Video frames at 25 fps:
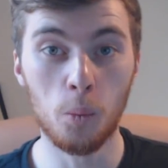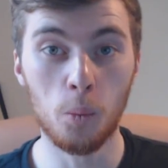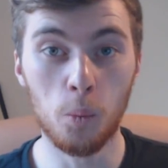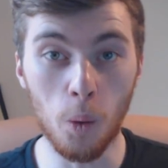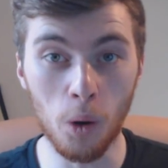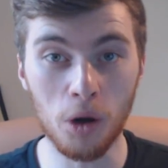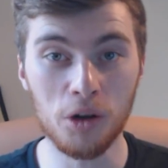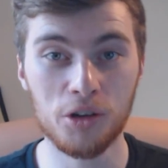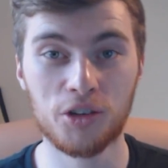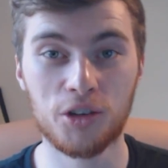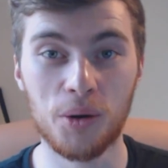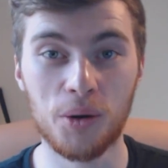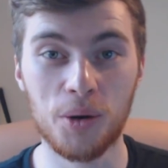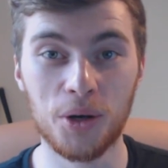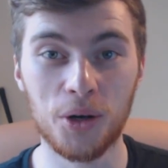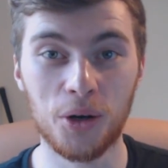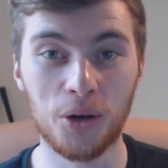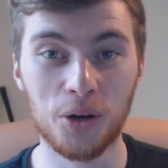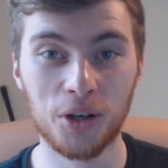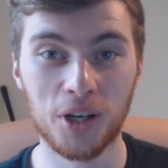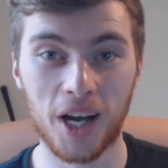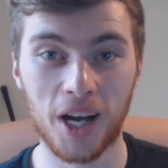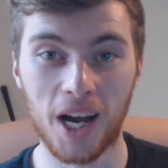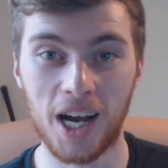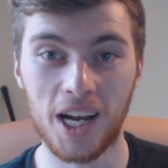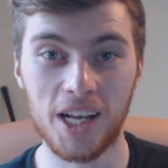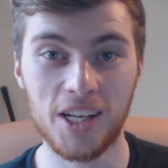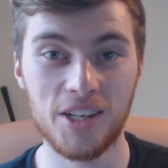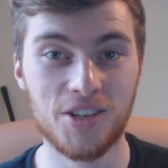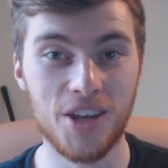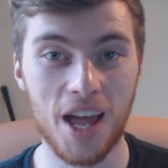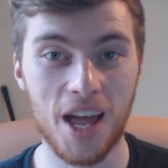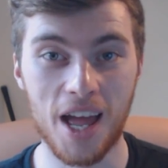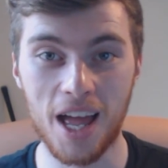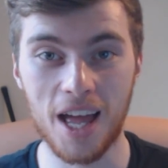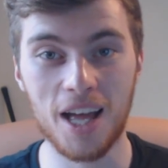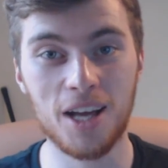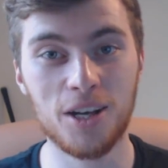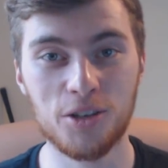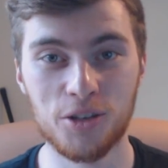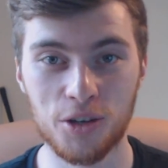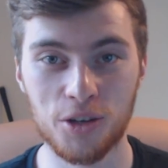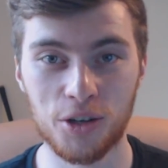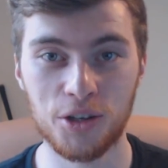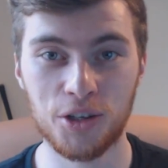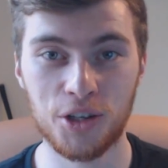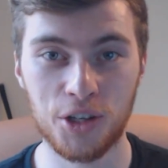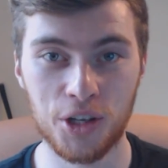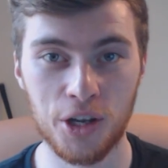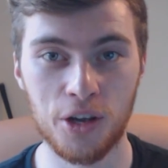What's going on, guys?
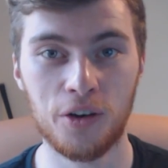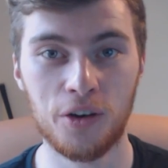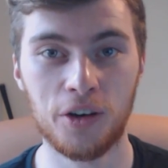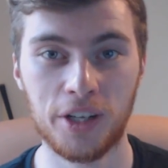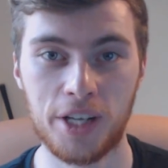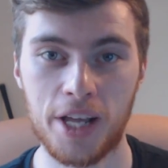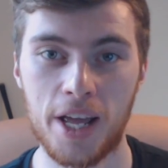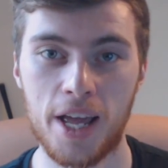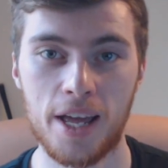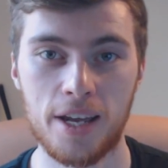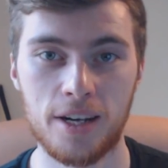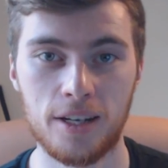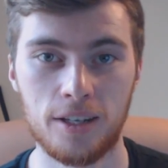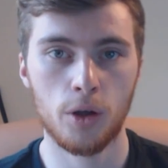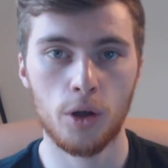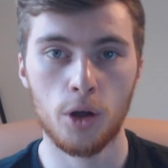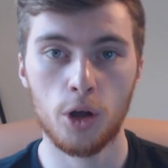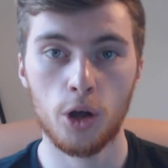Elzoid here again.